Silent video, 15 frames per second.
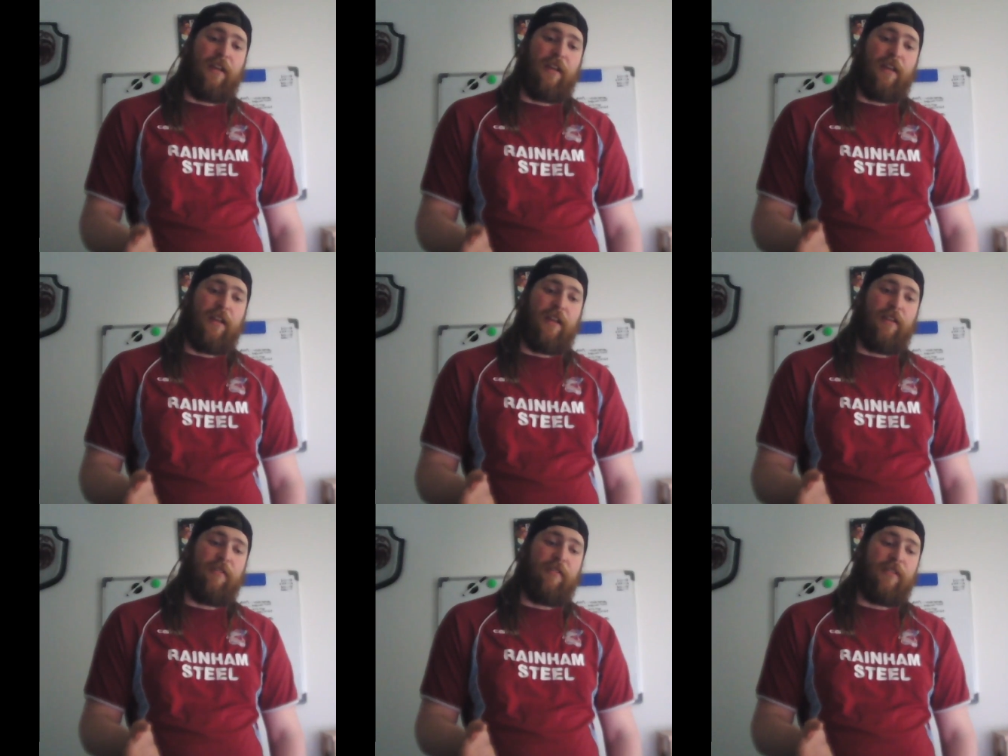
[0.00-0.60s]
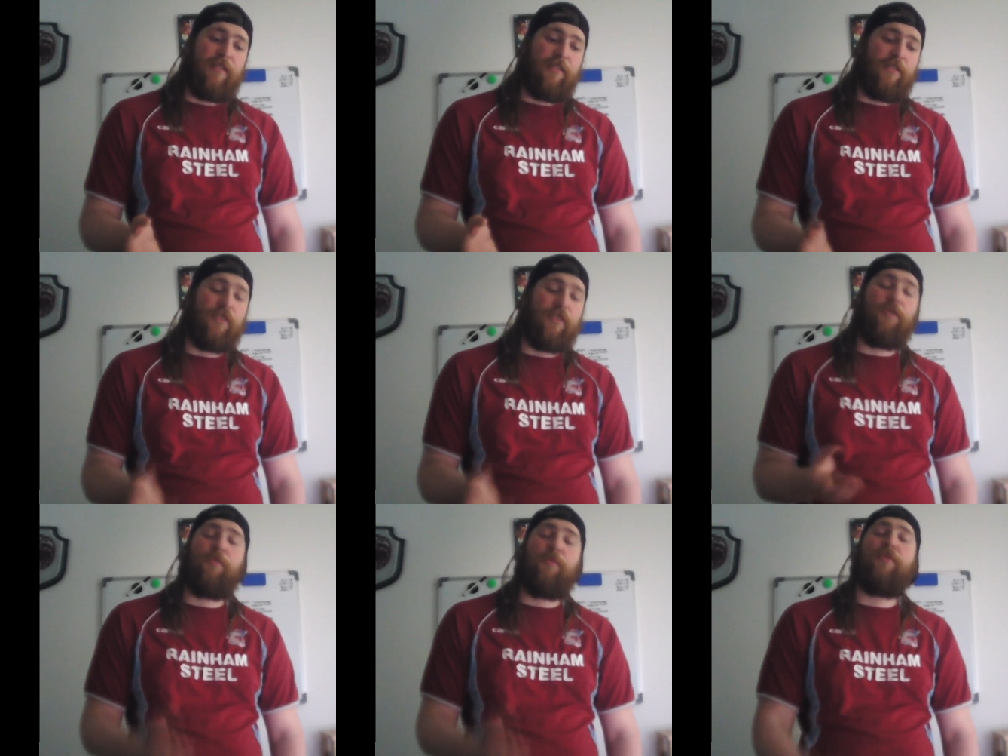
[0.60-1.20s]
There is
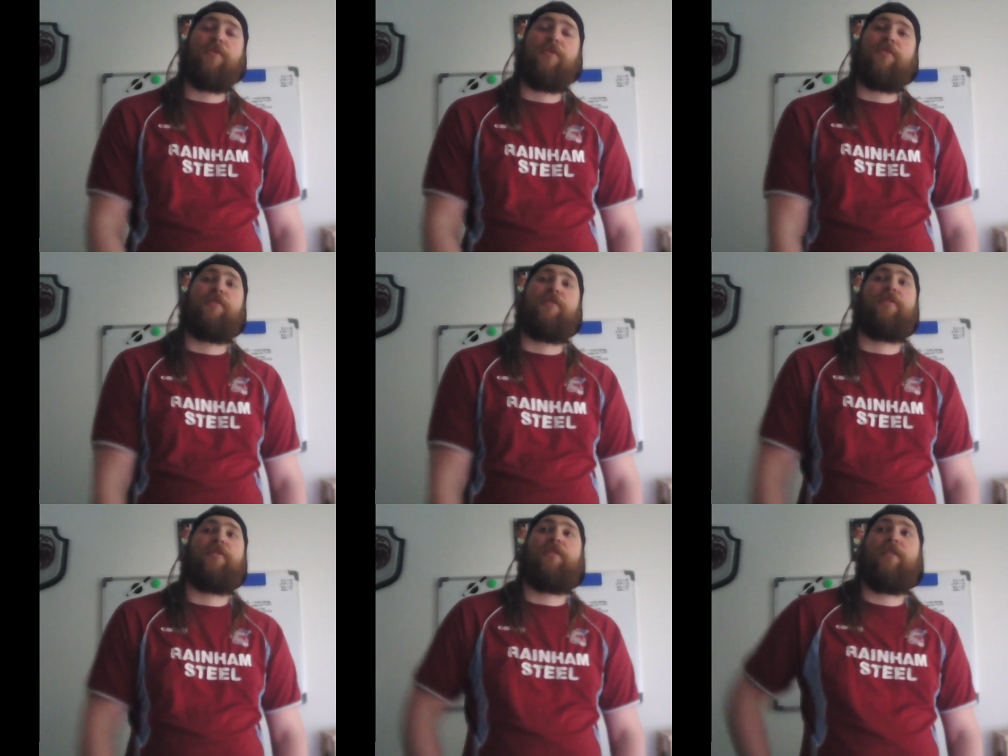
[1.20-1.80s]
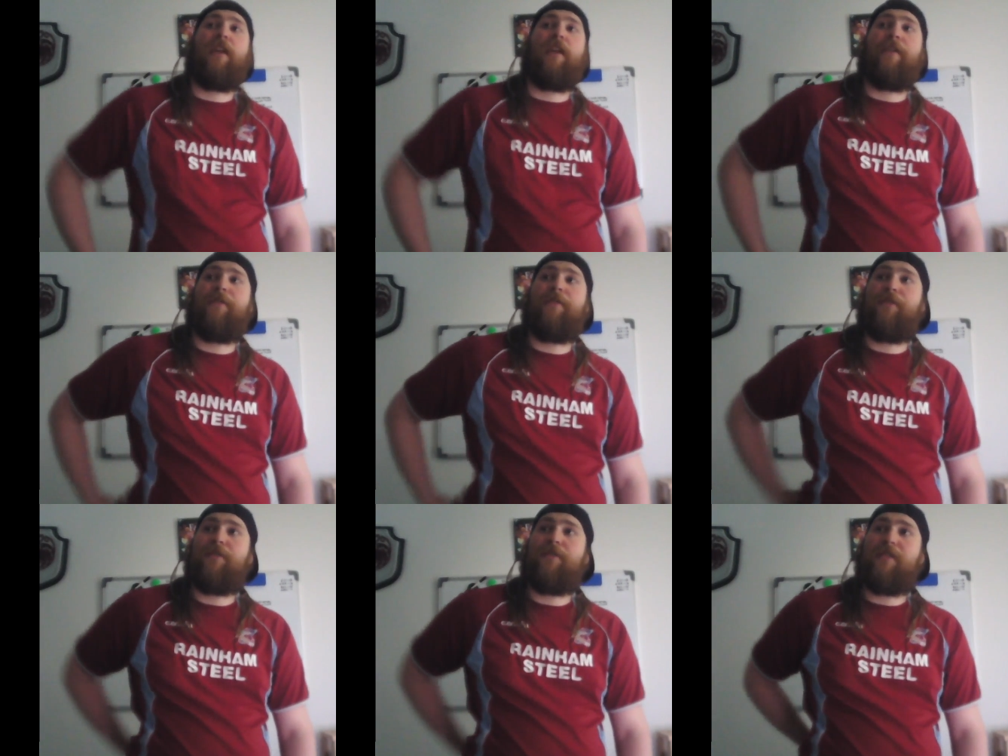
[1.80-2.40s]
so much left
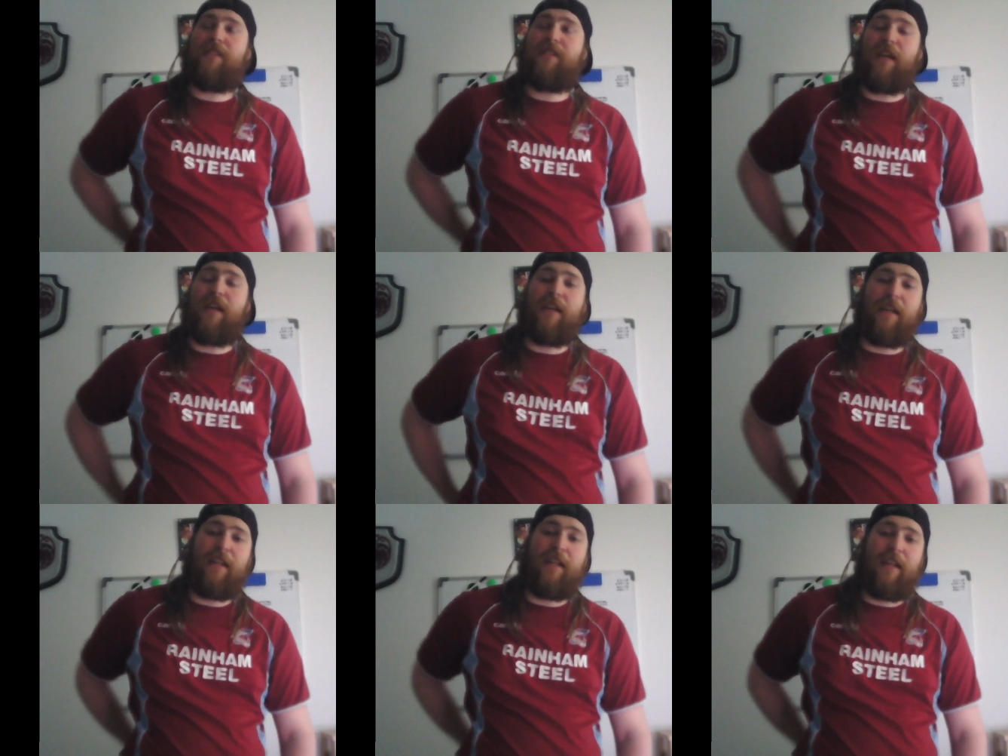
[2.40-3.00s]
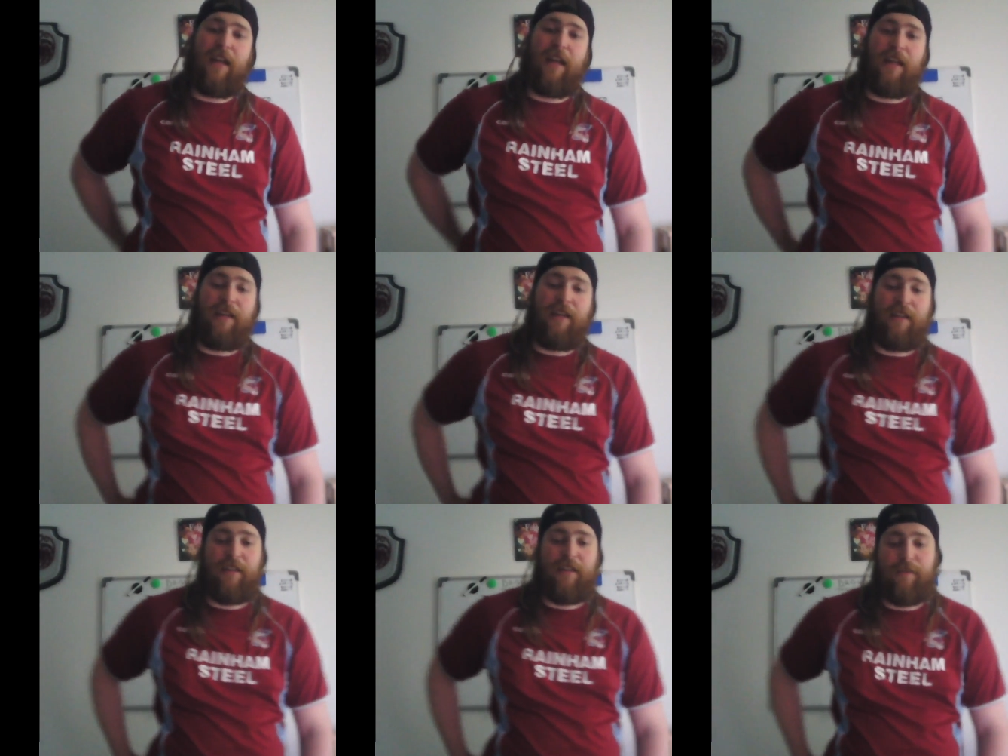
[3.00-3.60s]
unsaid in that
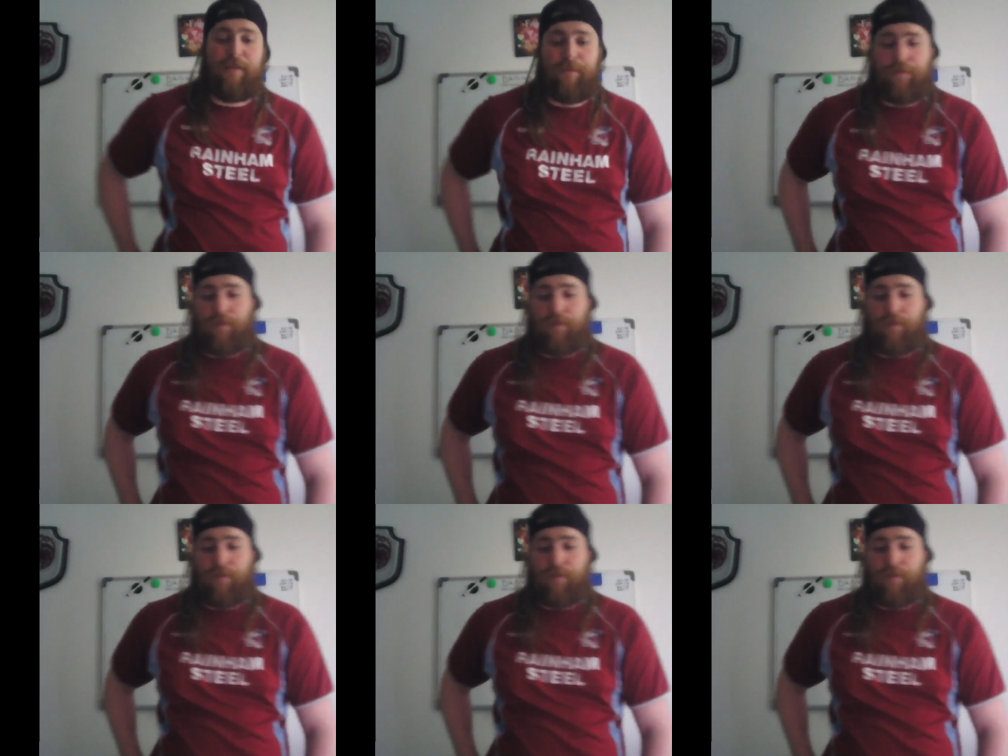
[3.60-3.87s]
ending